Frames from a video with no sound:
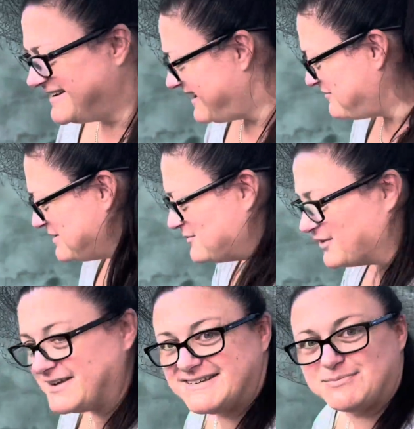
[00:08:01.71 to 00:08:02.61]
I've been
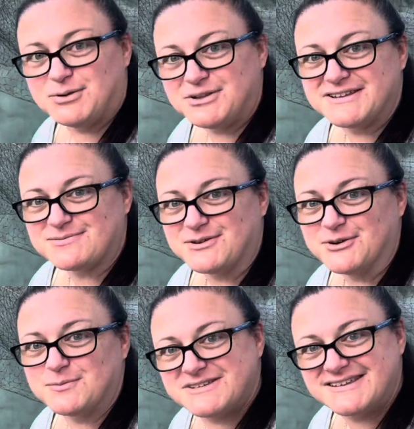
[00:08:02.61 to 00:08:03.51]
wanting to pull this one
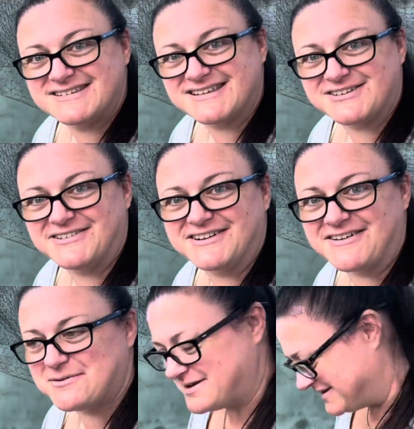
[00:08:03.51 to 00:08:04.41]
up since I saw it
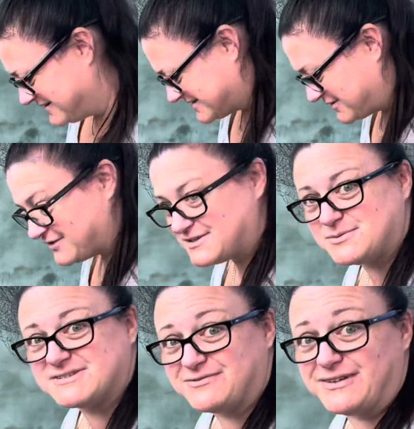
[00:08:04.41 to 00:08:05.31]
growing, because I thought it
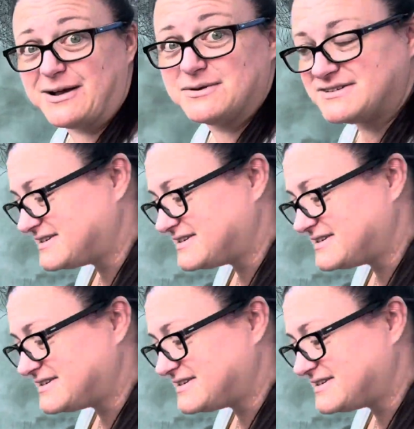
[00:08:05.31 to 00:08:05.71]
was a flower to